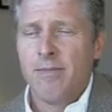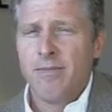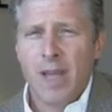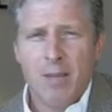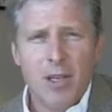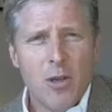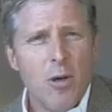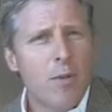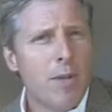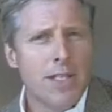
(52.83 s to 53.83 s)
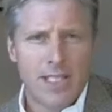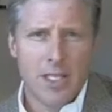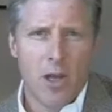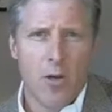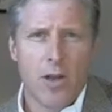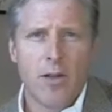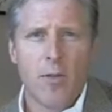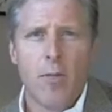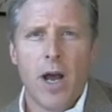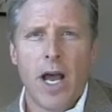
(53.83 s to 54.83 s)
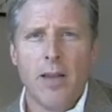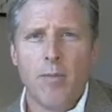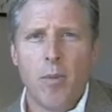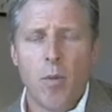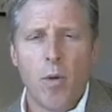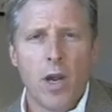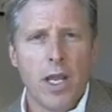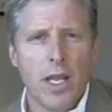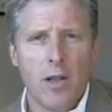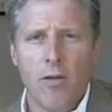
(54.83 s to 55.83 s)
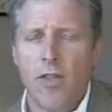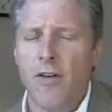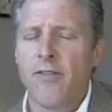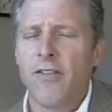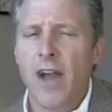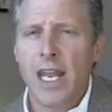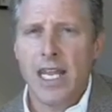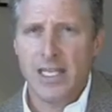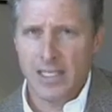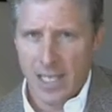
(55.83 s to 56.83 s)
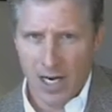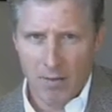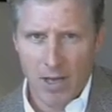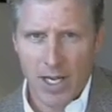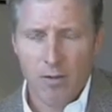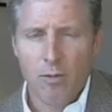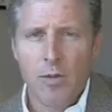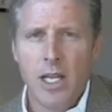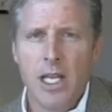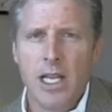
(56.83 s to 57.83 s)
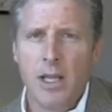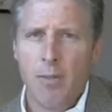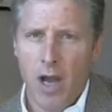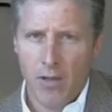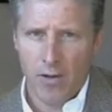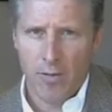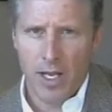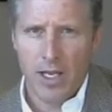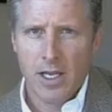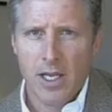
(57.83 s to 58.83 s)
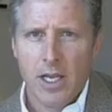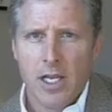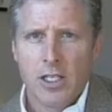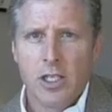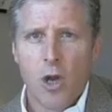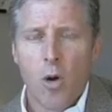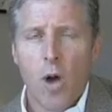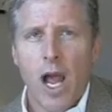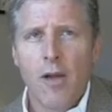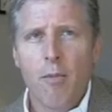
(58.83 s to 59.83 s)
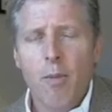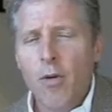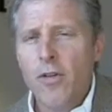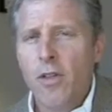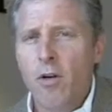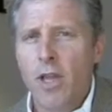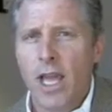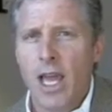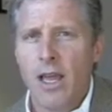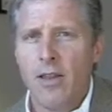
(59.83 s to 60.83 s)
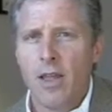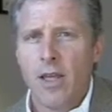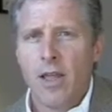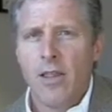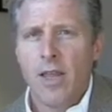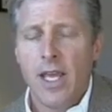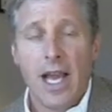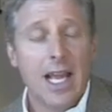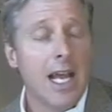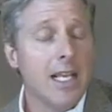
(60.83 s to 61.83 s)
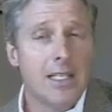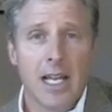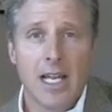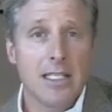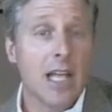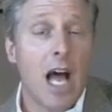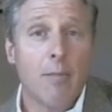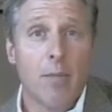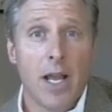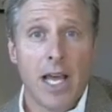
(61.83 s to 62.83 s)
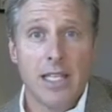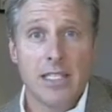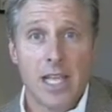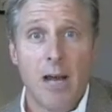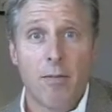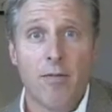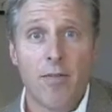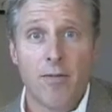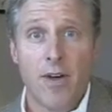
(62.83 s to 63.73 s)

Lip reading: maybe knew it, maybe didn't know it, but boy, the fighting scared me. It really bothered me. So I remember as a little kid thinking, I gotta stop. I gotta stop them from